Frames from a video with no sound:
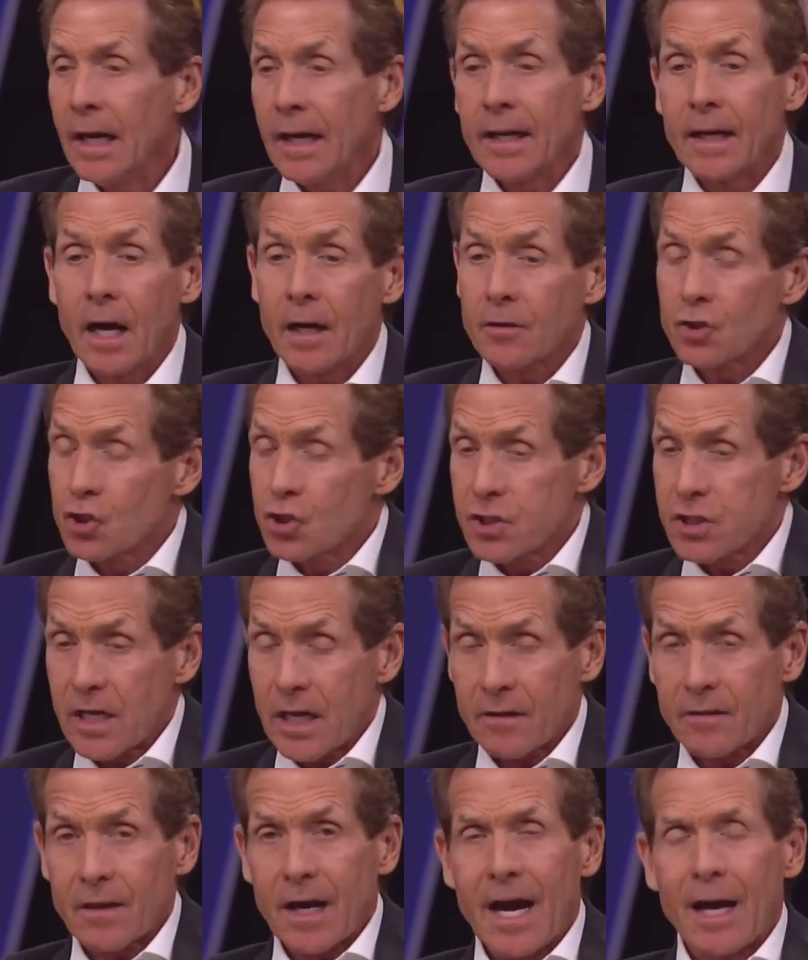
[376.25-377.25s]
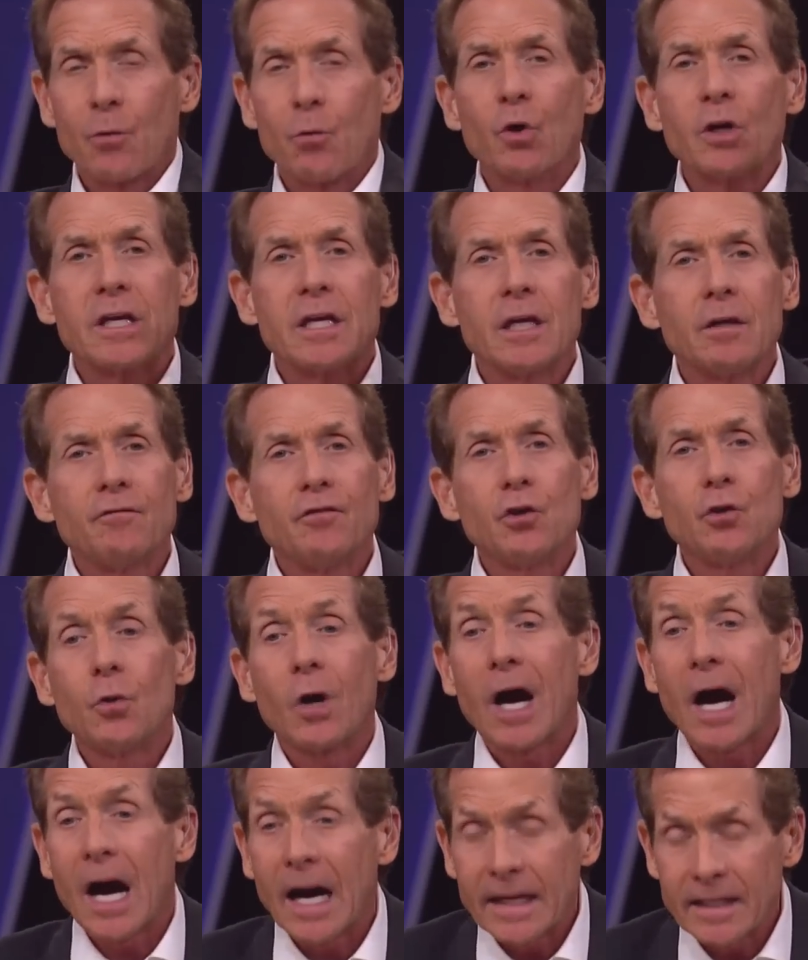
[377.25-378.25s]
And Seth, I will give
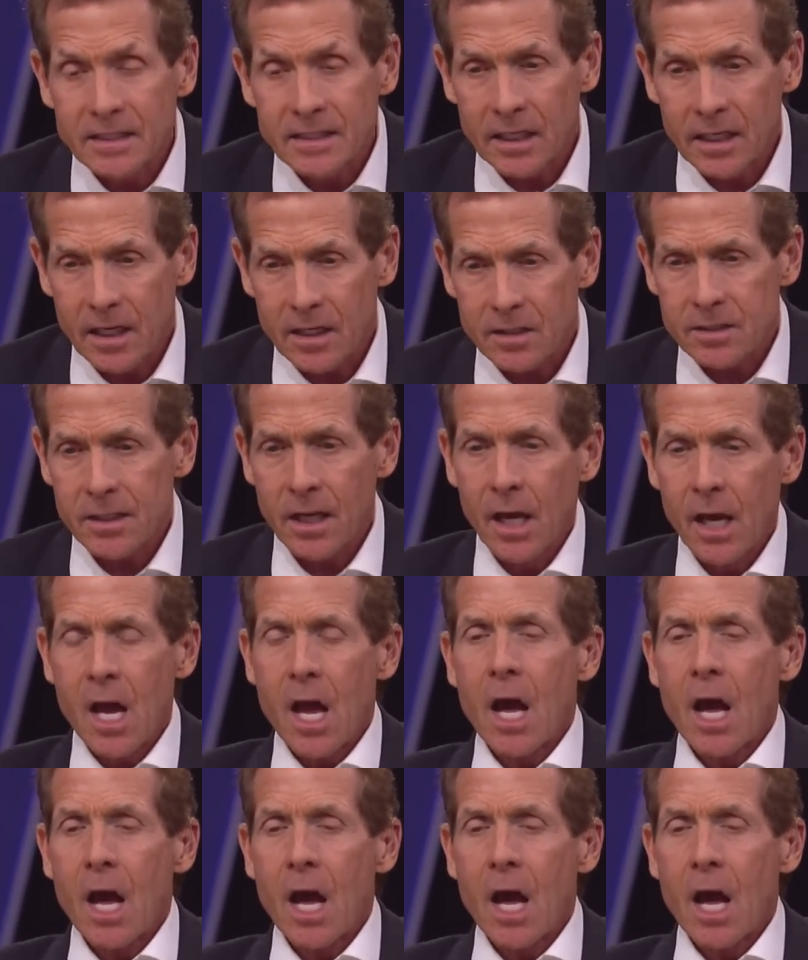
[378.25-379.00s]
you eye test.